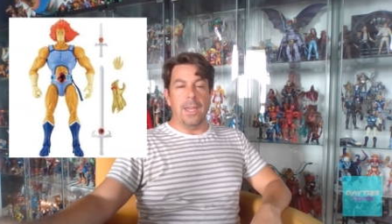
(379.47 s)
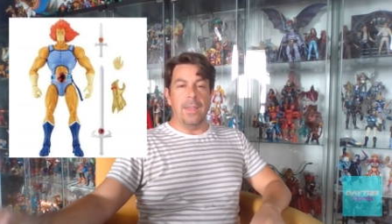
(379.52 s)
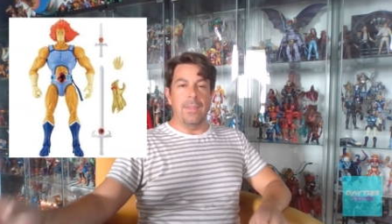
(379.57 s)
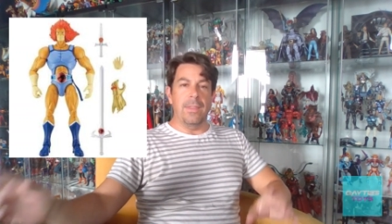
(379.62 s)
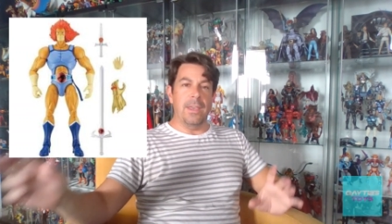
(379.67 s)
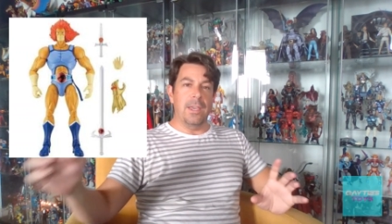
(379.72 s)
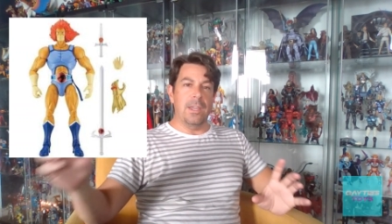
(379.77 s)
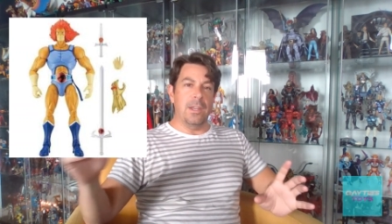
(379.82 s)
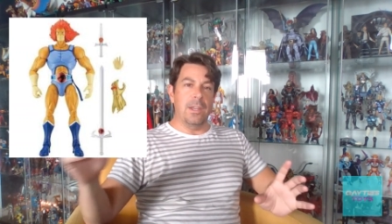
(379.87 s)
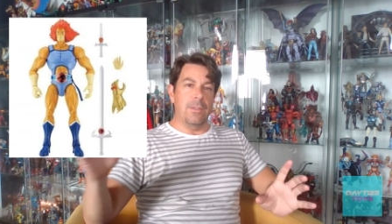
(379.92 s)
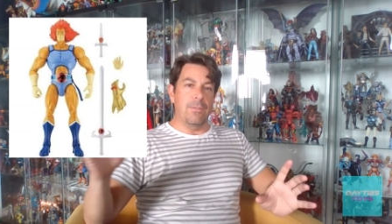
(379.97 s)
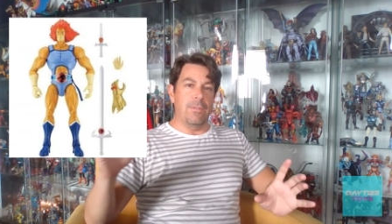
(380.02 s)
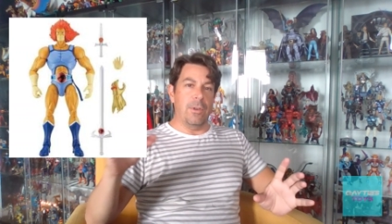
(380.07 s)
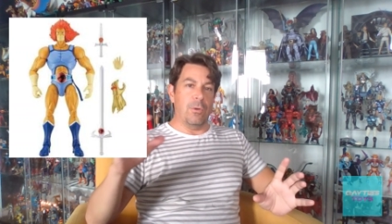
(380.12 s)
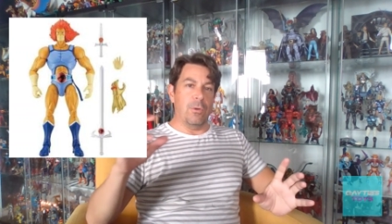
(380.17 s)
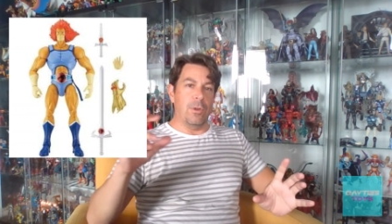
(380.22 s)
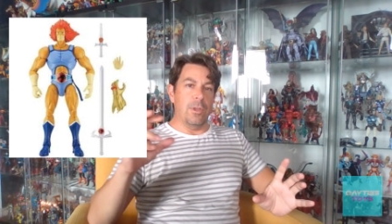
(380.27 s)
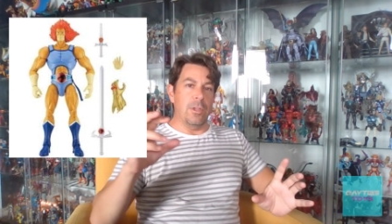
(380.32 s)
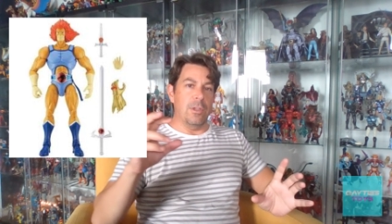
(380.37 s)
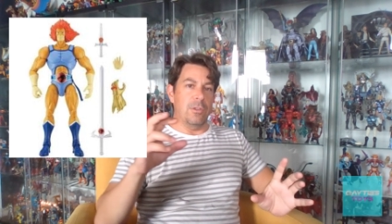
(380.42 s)
and then a
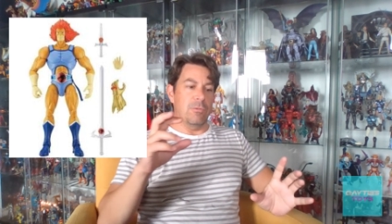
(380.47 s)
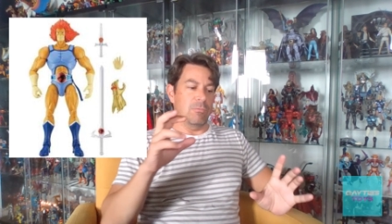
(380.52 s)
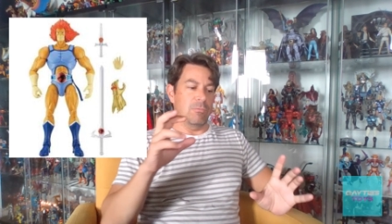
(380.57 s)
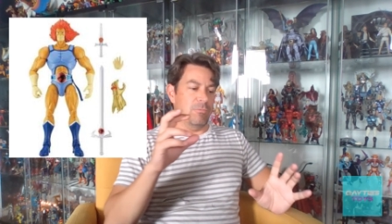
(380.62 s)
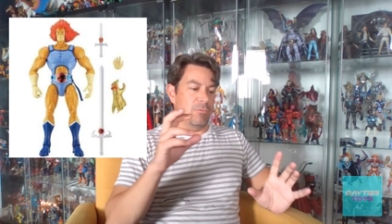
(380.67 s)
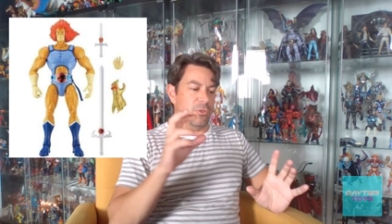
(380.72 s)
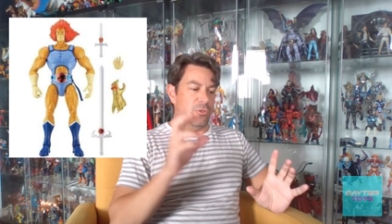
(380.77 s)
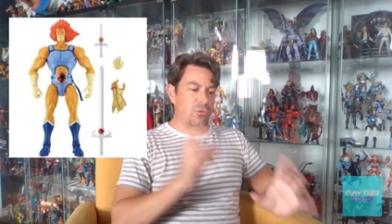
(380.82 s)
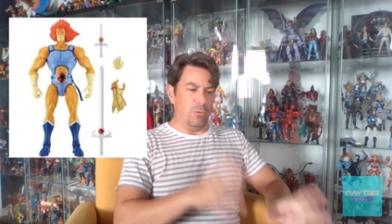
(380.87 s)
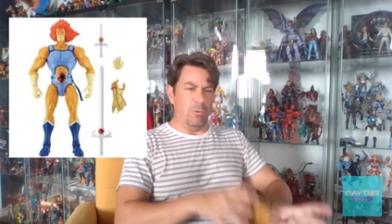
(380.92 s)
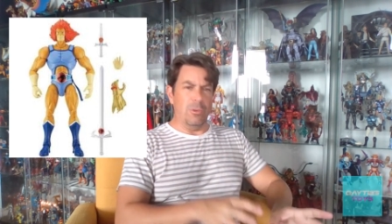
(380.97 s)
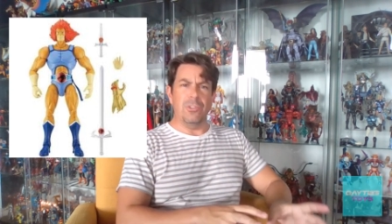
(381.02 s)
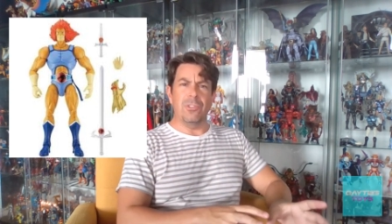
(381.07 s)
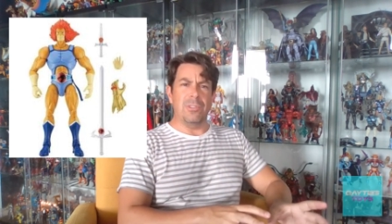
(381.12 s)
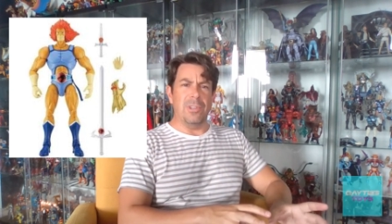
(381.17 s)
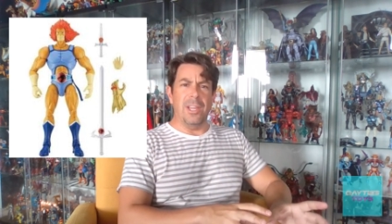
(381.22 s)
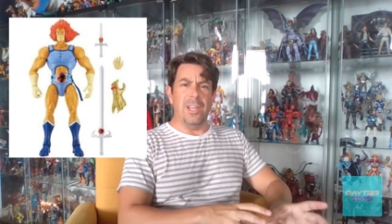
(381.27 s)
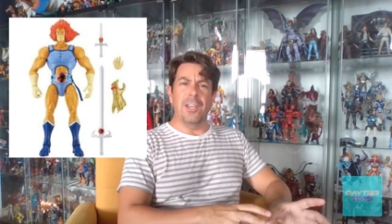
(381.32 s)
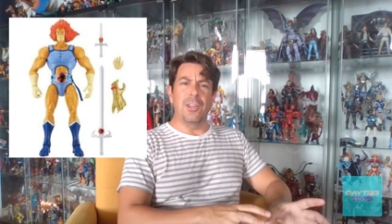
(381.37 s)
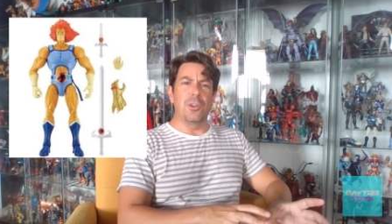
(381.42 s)
very short
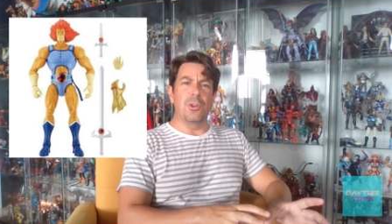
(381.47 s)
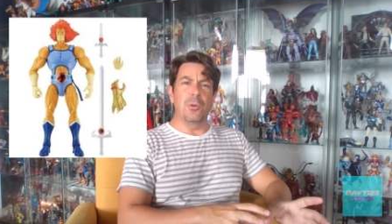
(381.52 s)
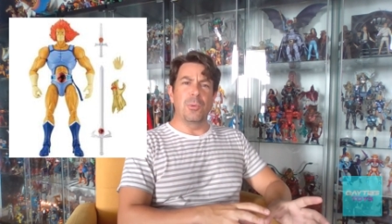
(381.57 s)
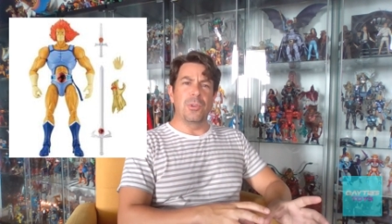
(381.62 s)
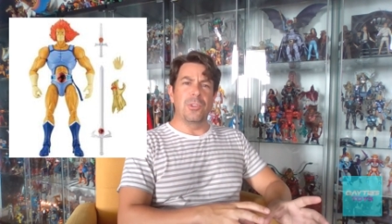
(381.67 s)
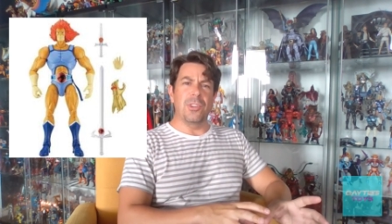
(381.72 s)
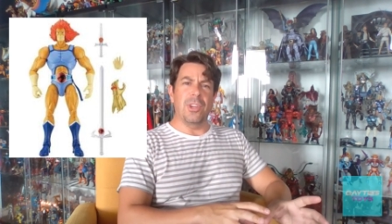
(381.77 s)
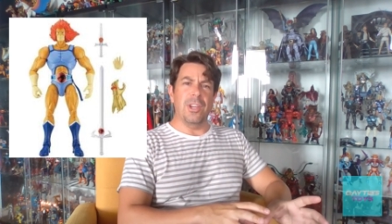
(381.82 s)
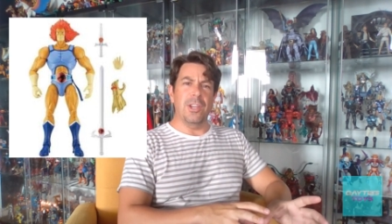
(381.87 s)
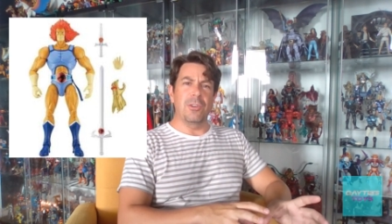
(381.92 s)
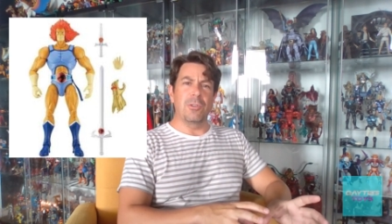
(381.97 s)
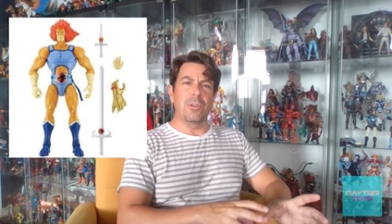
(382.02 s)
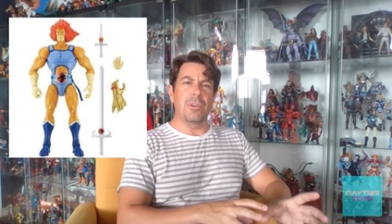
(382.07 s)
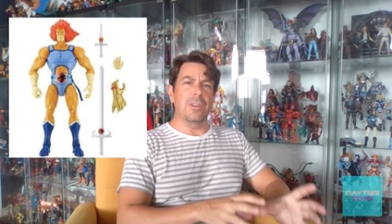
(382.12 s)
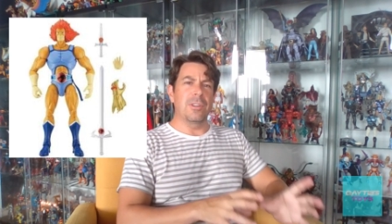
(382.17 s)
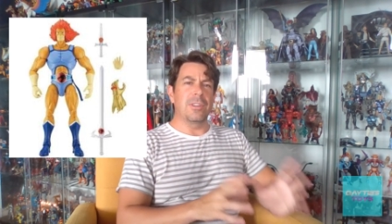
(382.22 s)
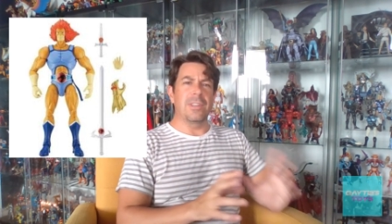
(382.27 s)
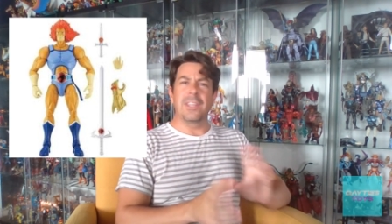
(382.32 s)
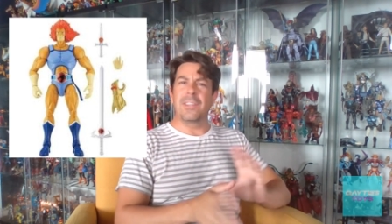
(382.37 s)
Lion-O in Tygra.